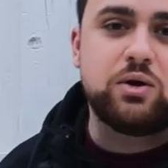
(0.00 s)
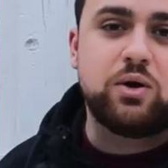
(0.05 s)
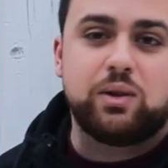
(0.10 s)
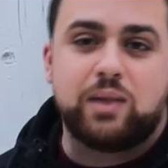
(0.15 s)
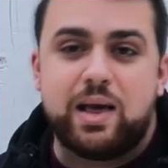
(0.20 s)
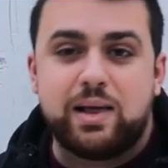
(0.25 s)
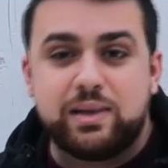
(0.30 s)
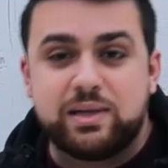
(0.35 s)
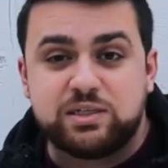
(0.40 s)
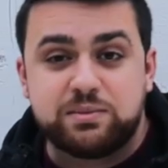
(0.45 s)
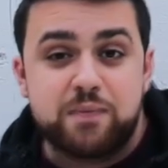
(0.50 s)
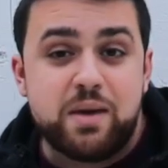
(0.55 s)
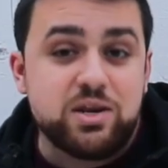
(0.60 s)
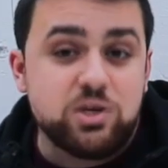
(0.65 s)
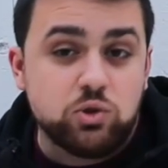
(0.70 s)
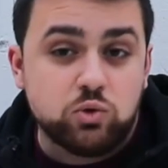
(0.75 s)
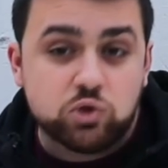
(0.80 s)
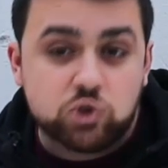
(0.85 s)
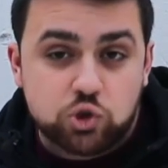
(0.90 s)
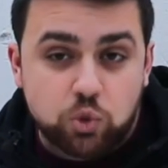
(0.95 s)
Now a lot less
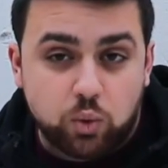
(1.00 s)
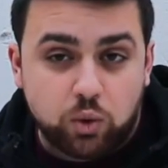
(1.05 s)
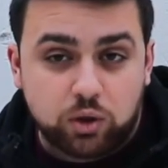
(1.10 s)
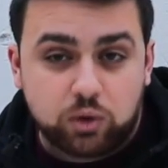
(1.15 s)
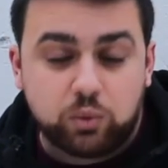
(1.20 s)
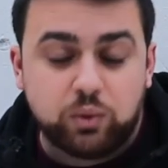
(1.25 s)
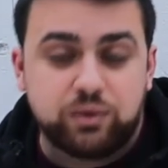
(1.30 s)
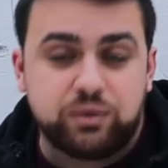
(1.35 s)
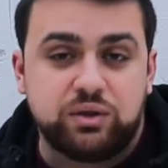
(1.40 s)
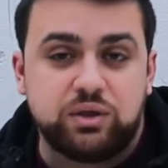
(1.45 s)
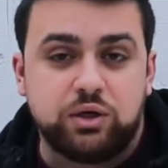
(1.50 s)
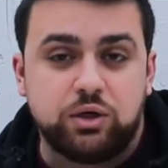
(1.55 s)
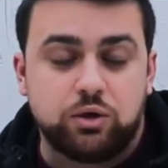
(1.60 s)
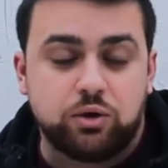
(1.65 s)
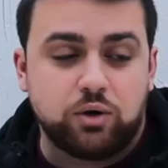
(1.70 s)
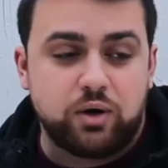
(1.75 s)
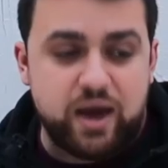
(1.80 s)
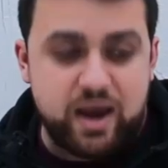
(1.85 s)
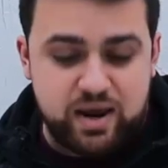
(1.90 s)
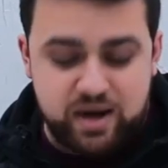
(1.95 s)
menus to work with
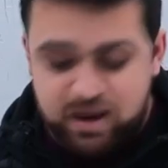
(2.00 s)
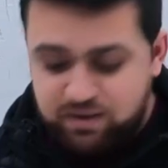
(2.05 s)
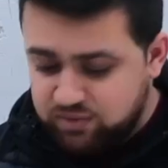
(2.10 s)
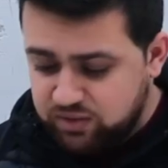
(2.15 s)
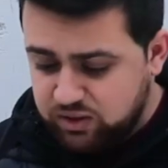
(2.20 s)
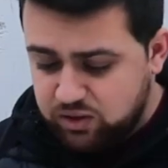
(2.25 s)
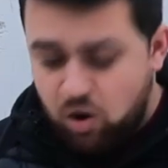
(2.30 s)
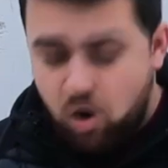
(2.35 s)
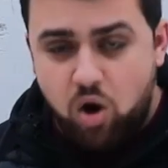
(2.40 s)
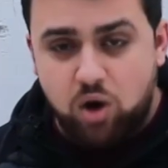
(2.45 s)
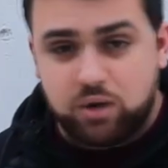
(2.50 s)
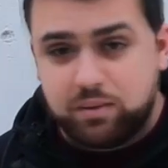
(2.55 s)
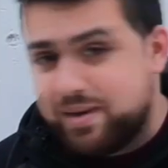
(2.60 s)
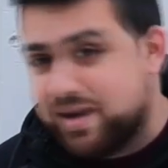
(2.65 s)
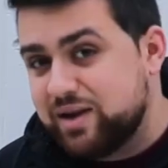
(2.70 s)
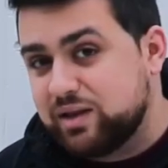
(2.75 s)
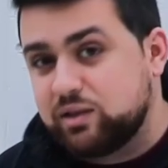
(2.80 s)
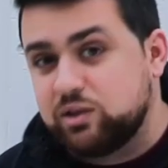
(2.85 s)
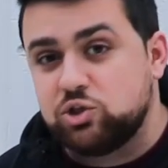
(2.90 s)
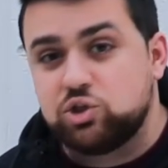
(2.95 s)
here, and everything
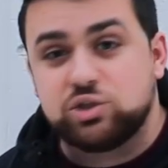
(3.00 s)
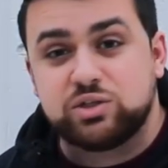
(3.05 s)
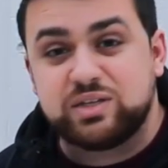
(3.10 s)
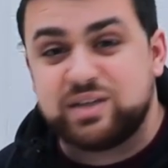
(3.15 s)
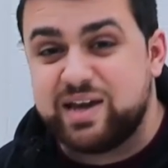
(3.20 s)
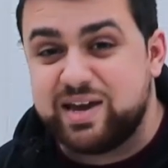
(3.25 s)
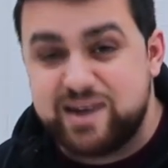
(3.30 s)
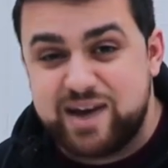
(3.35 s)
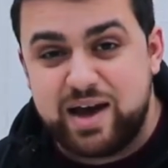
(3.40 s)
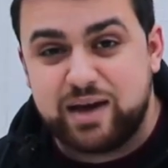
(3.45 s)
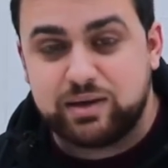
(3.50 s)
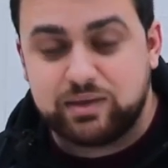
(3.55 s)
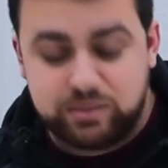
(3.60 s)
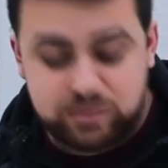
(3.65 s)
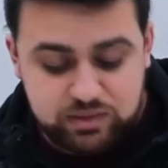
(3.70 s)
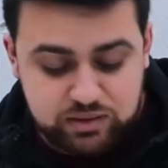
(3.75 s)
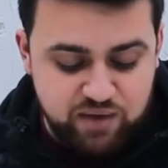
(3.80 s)
automatically just connects.